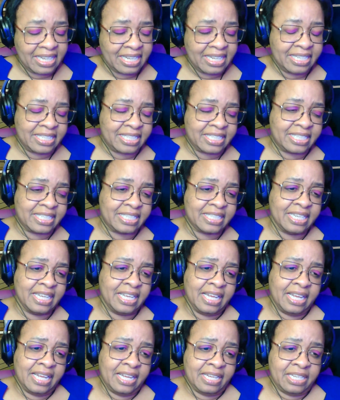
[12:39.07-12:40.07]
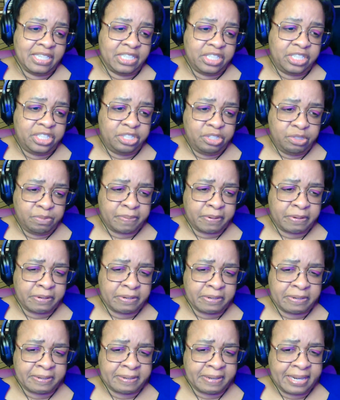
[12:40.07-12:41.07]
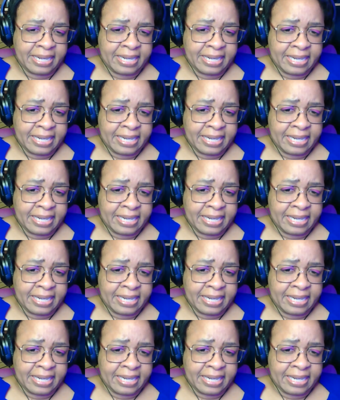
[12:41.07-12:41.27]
It's super